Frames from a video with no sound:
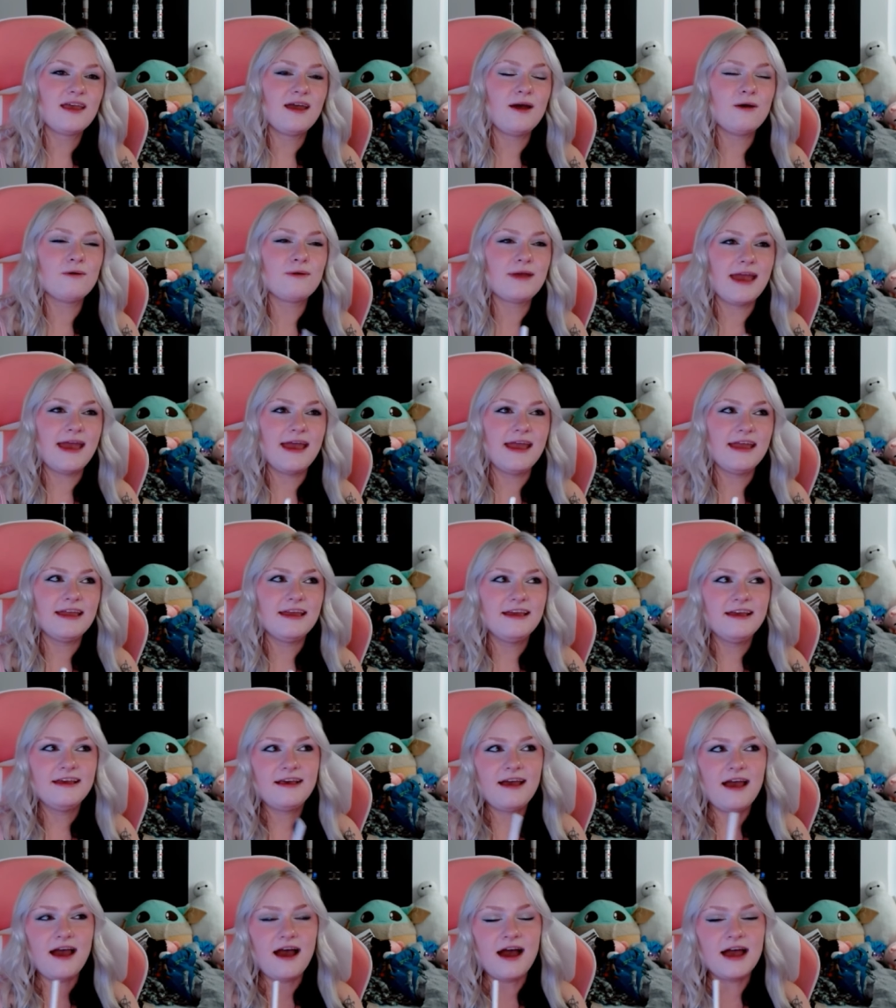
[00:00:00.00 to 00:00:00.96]
okay,
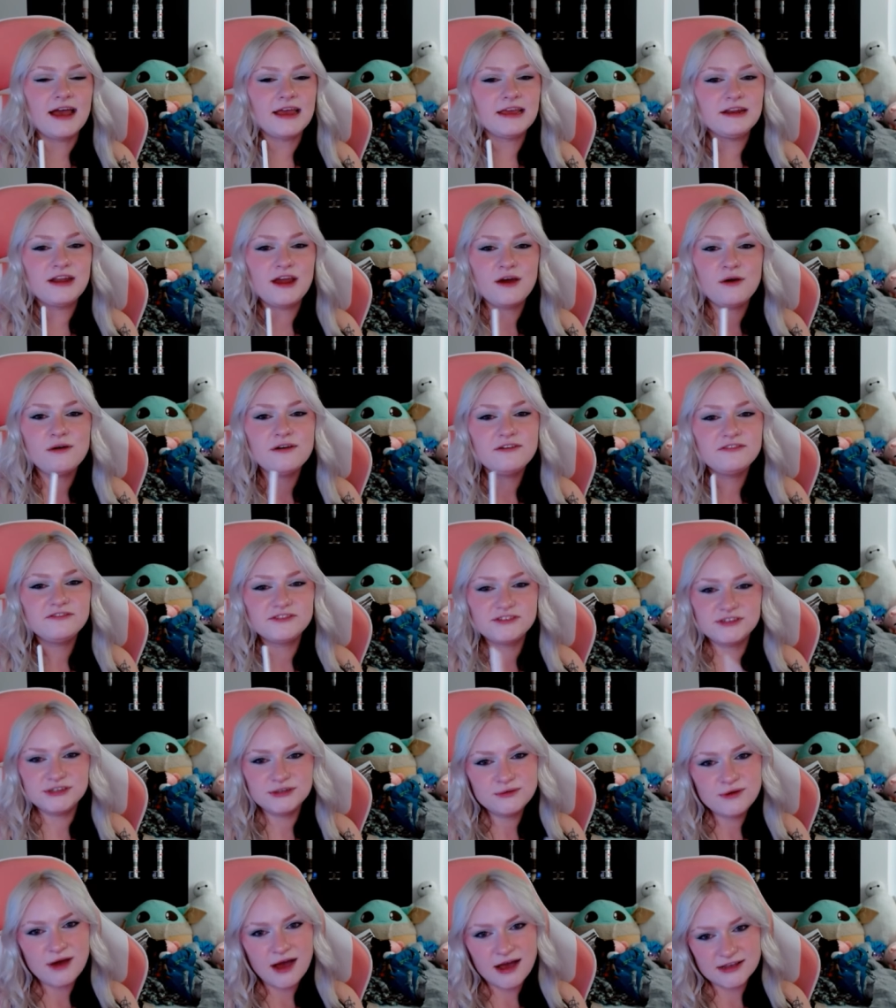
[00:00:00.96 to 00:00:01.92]
I know of
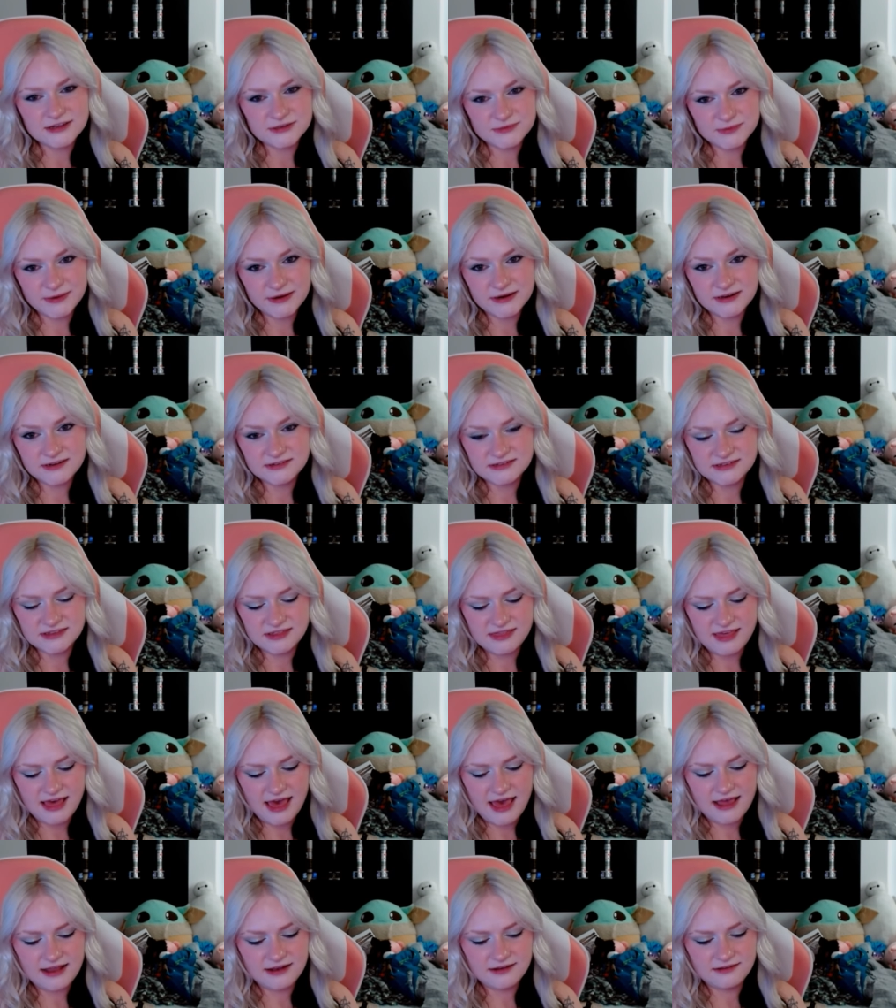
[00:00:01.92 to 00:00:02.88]
2 cosplayers
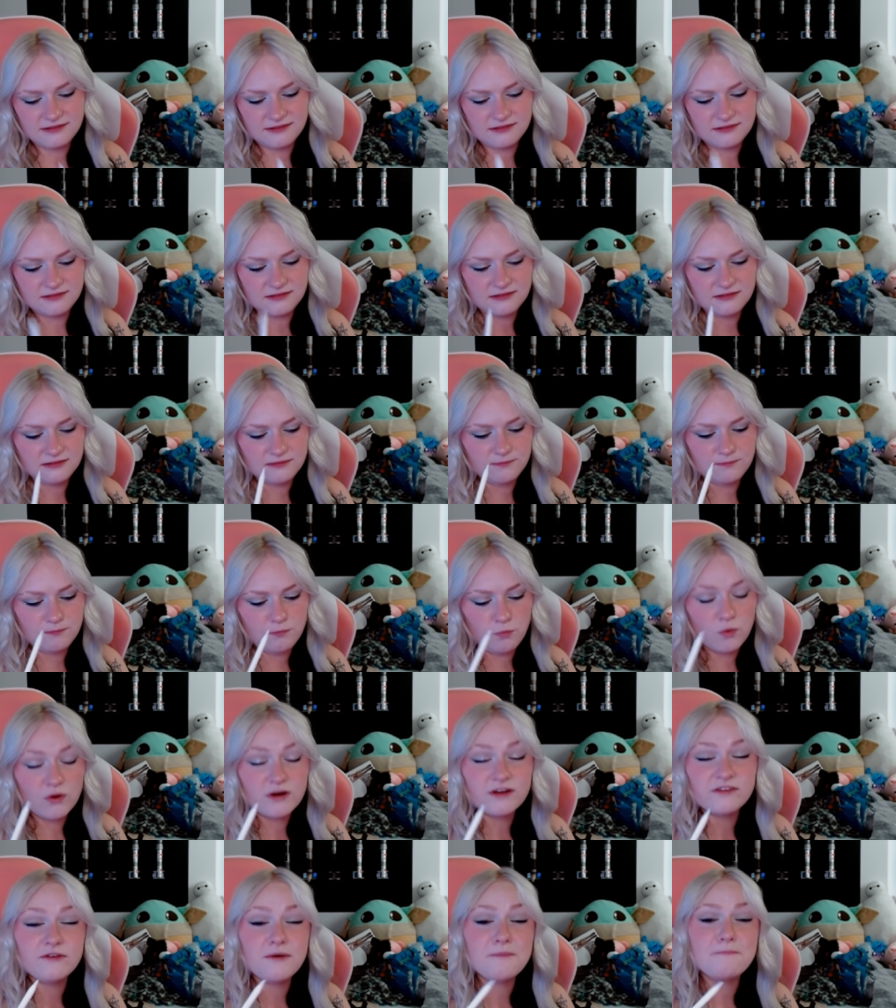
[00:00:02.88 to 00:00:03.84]
that
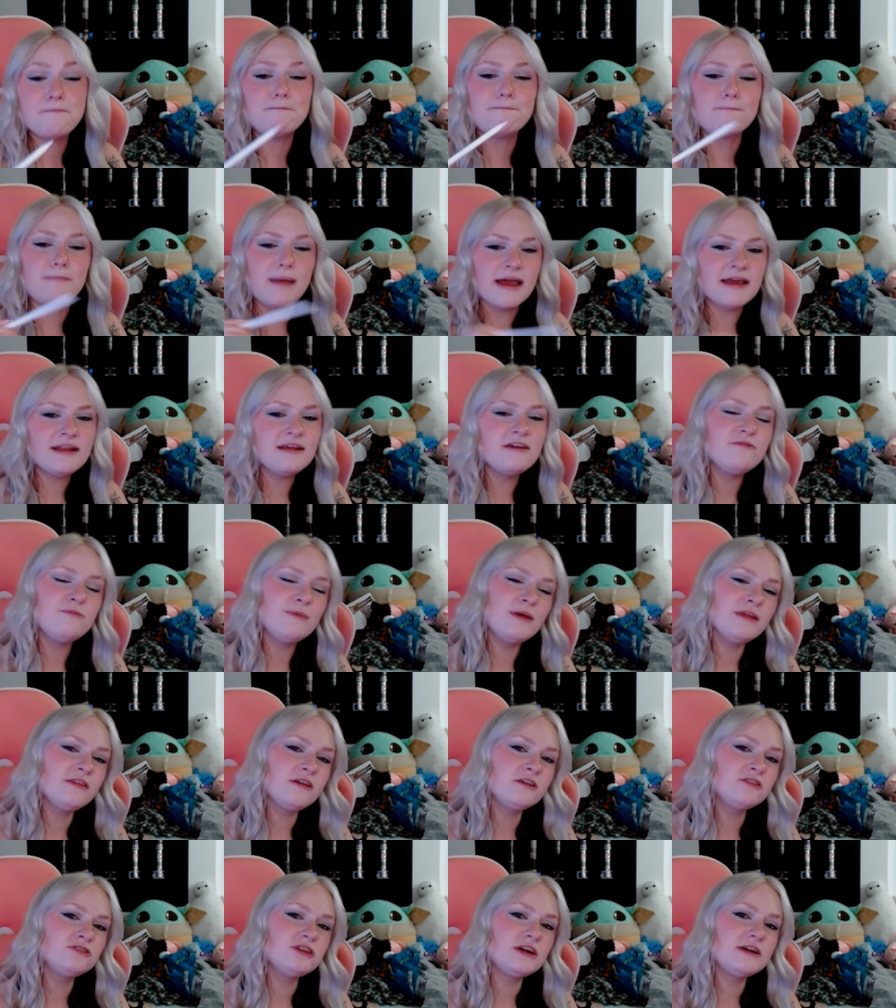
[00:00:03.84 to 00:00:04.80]
one of them might have made
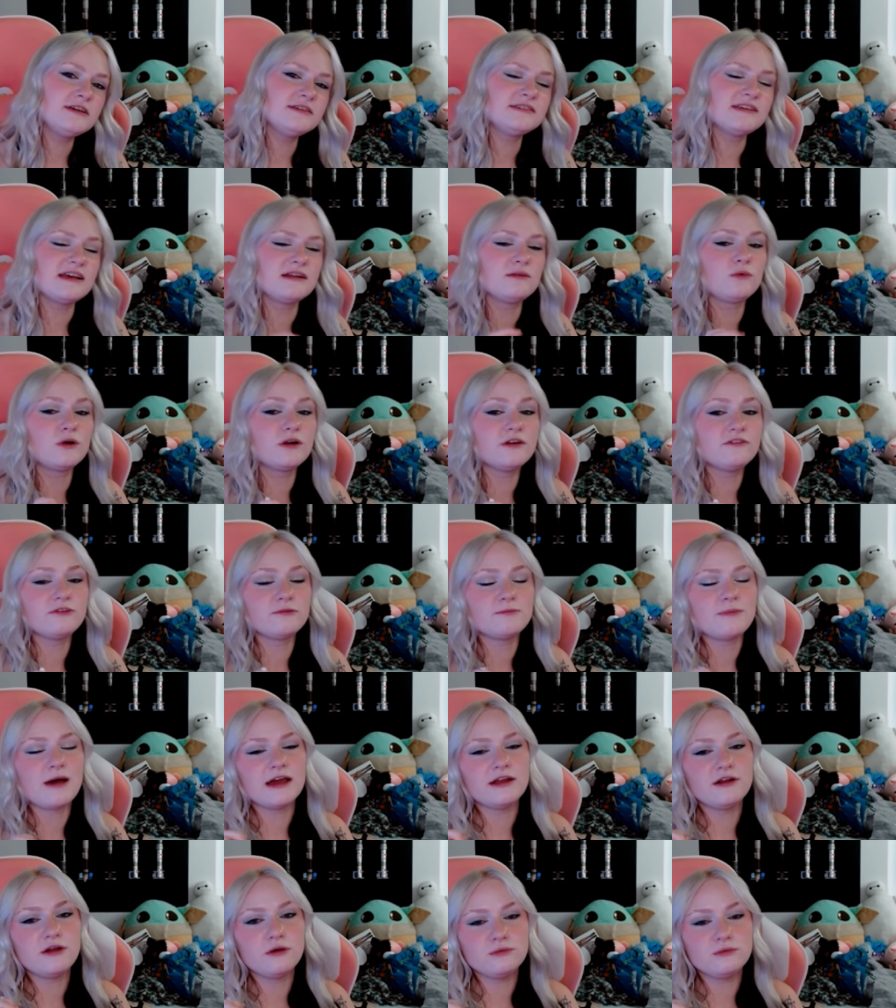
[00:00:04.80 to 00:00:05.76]
their dress and one of them
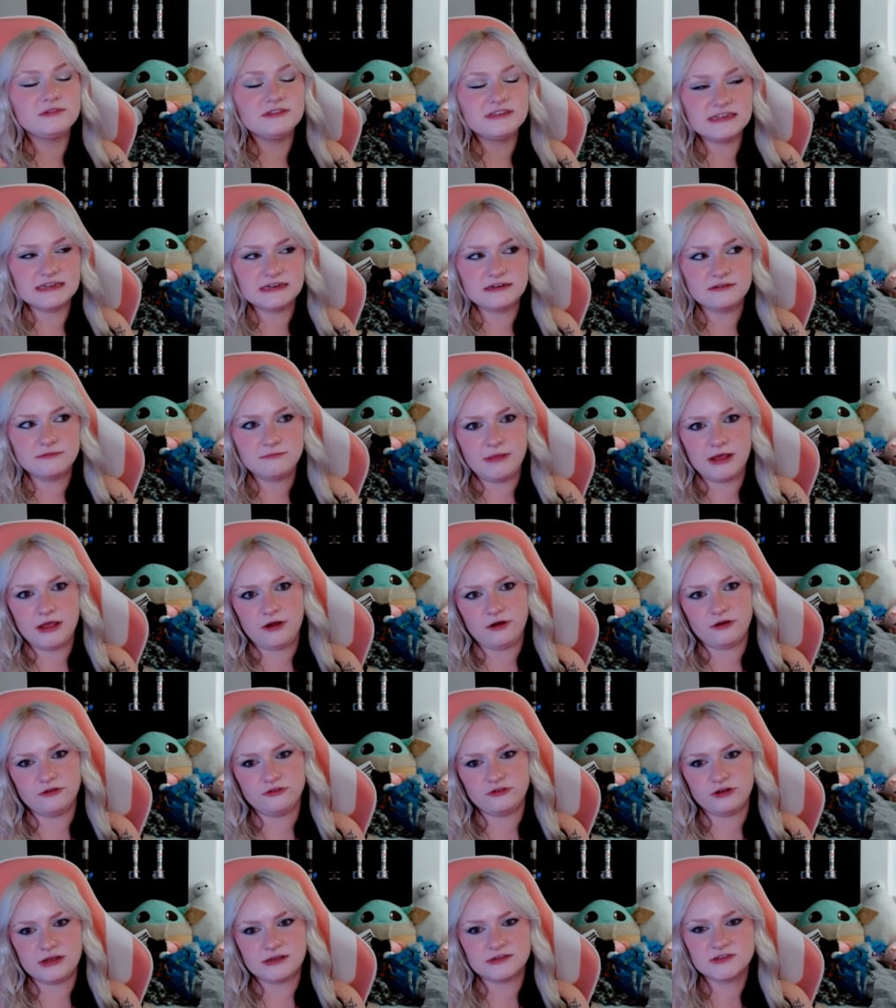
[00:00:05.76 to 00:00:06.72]
I know didn't make her
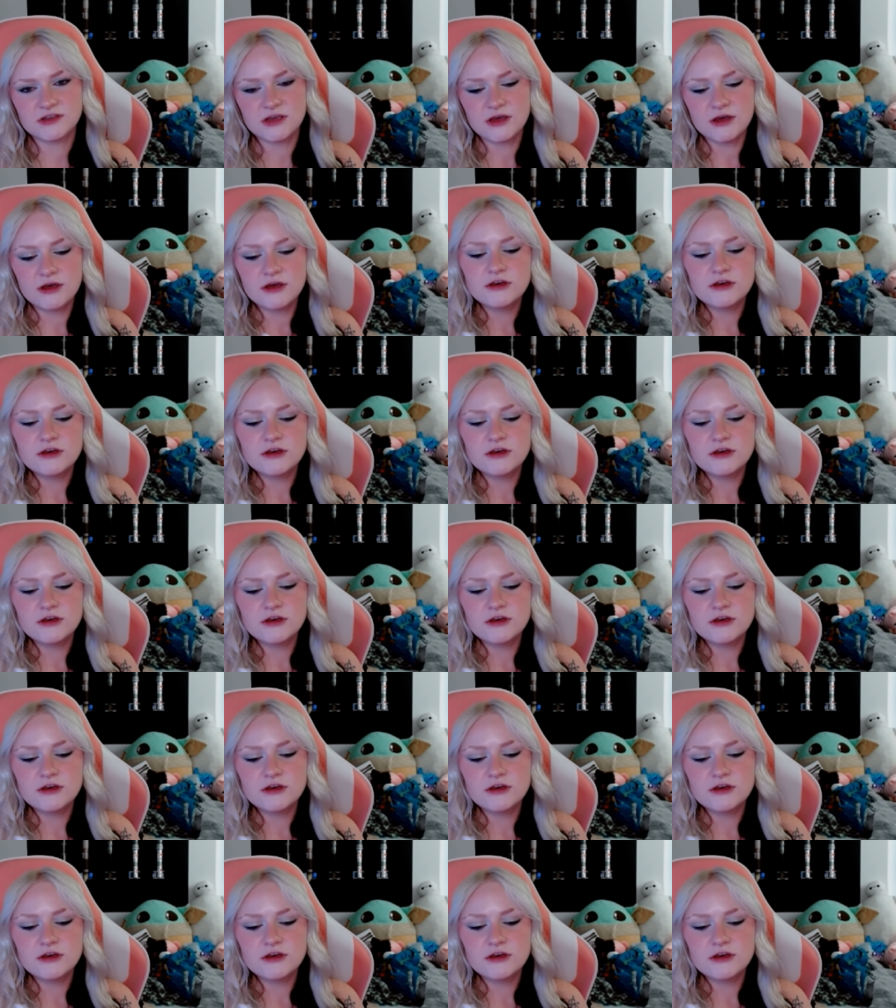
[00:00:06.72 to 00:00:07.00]
dress.